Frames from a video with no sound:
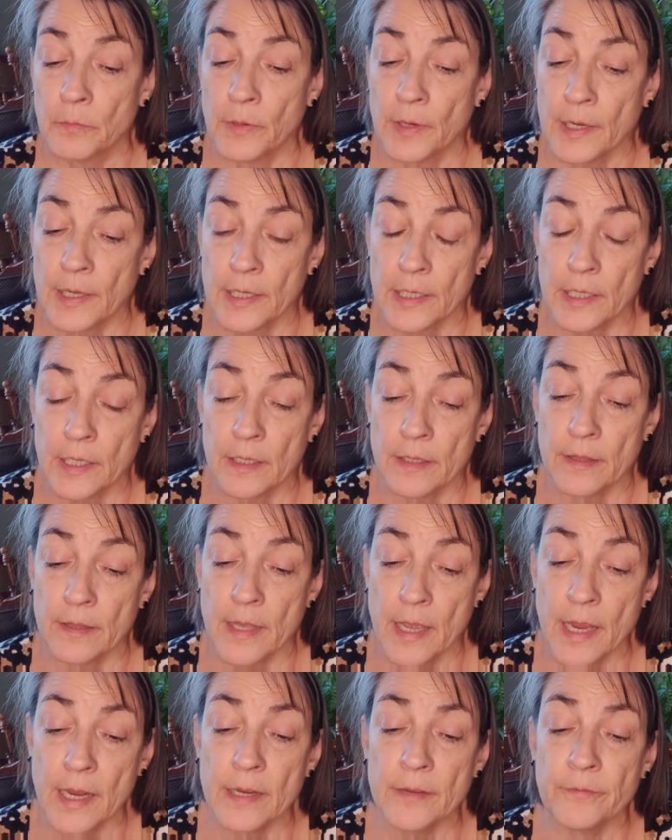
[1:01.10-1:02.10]
but
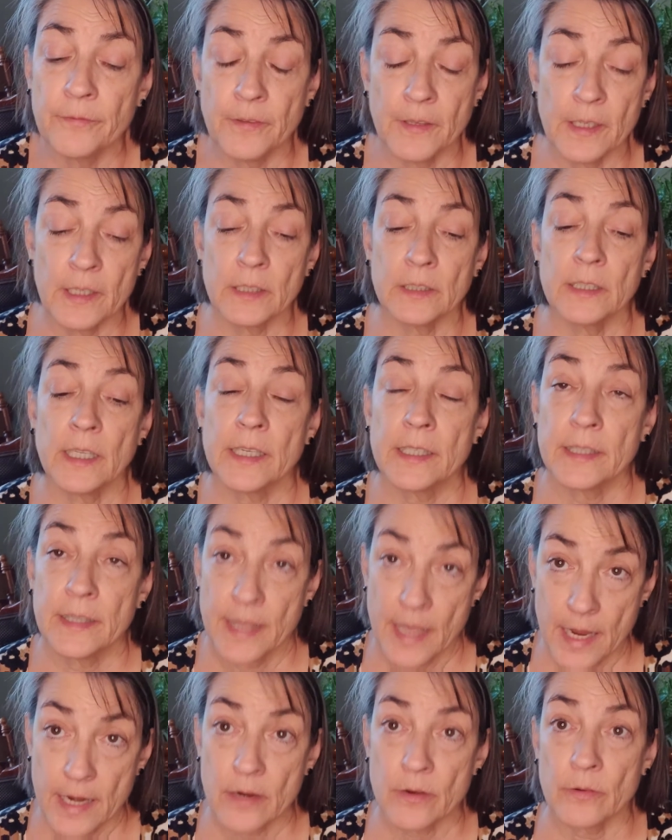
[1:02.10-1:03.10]
they feel like
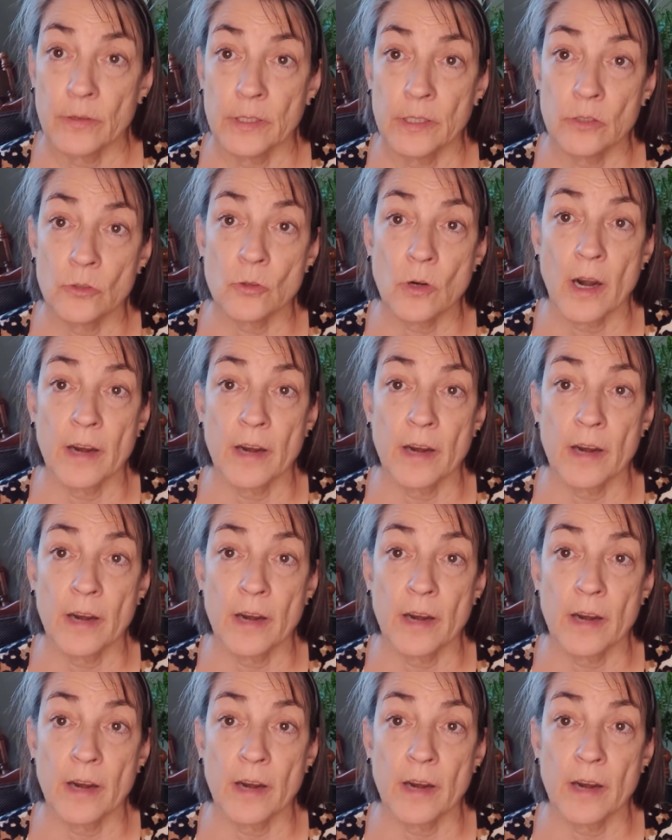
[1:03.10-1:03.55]
they are in the